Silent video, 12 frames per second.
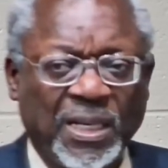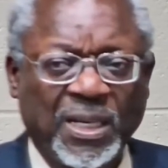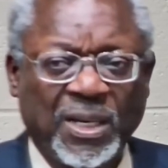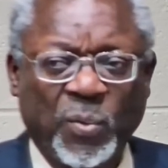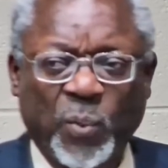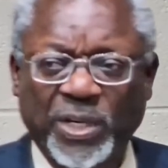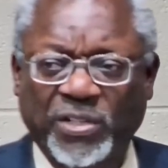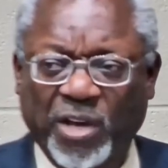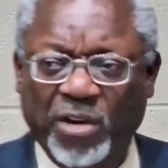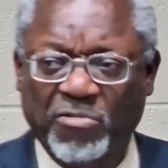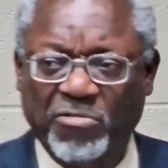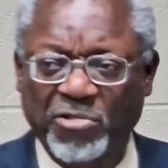we saw
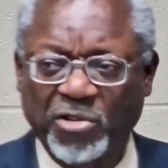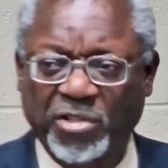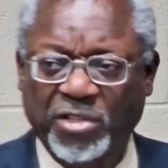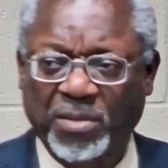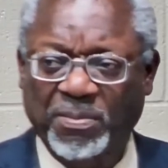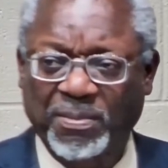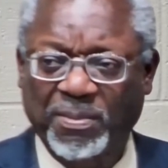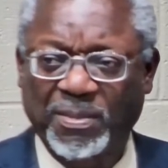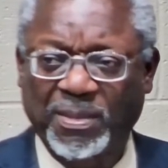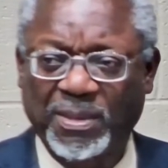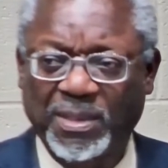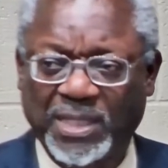gruesome
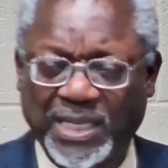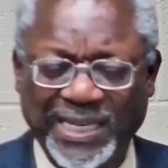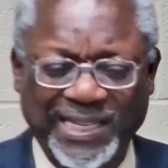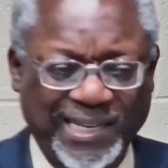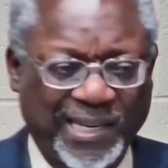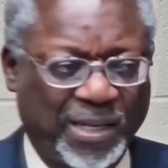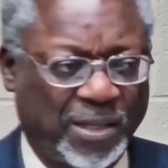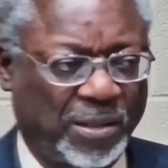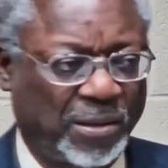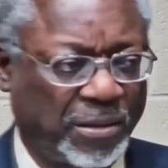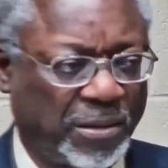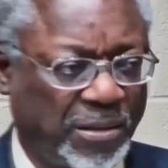
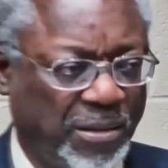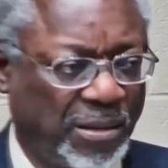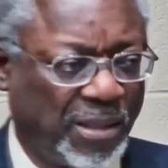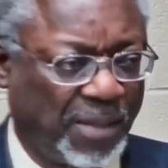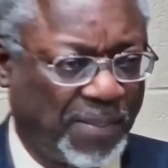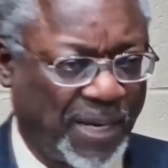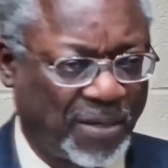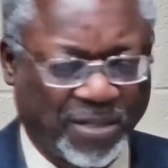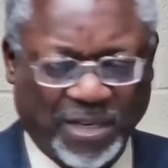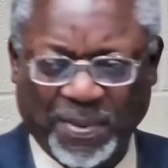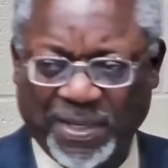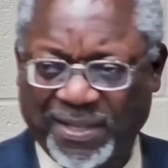details about
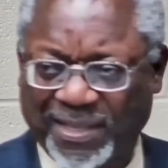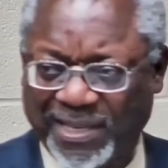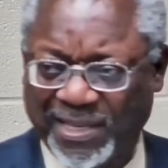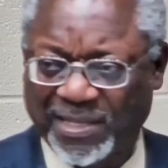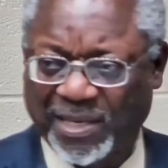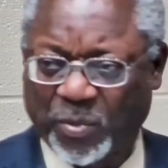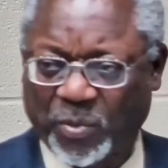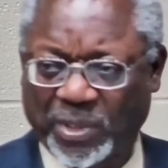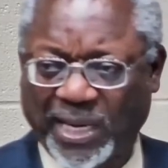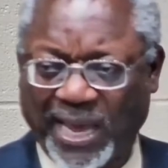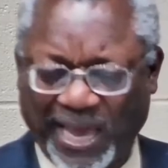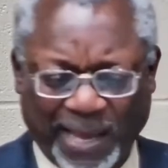some of the things that would
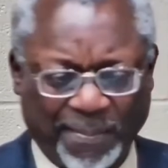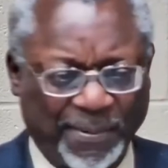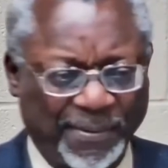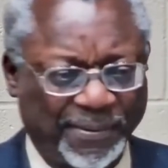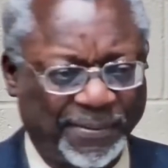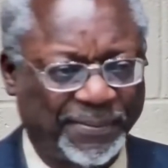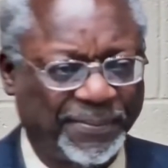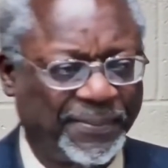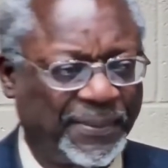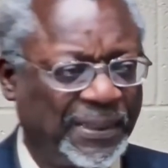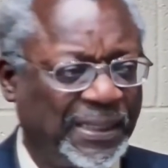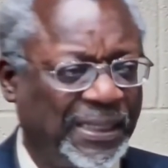happen,
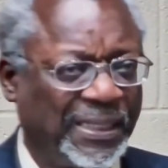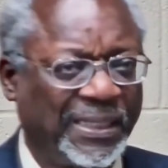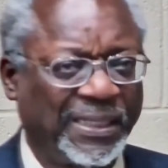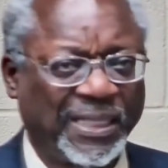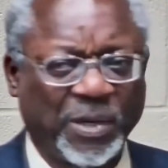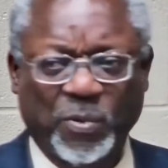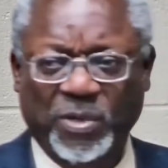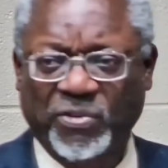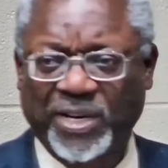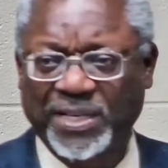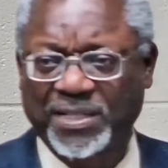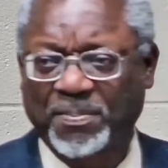that would
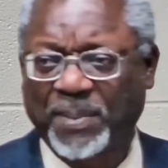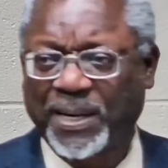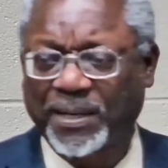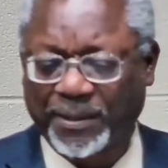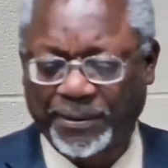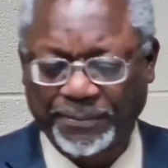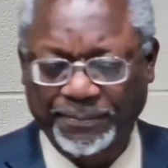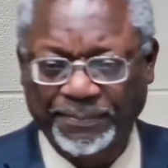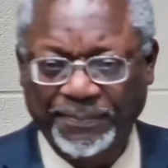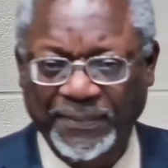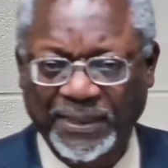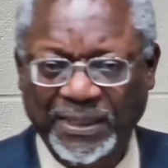transpire.
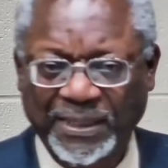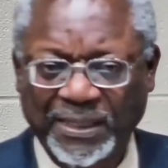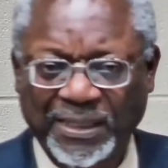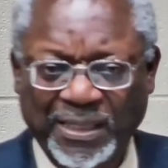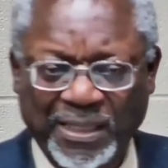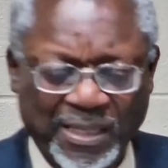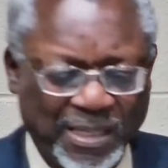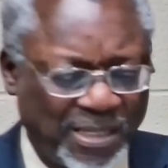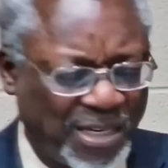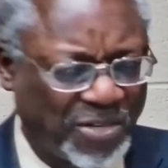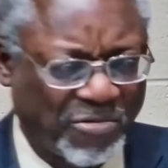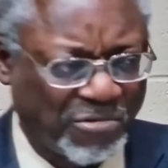
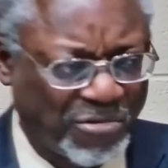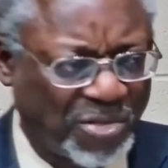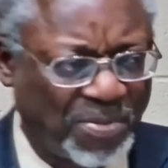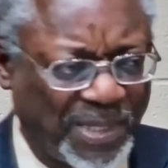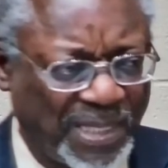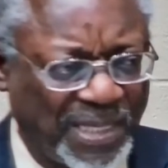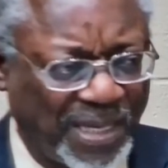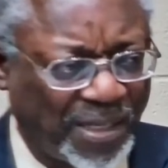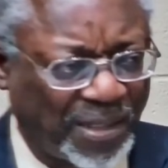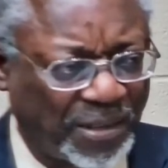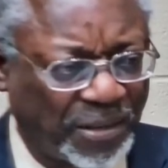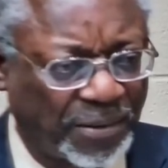Just gruesome details.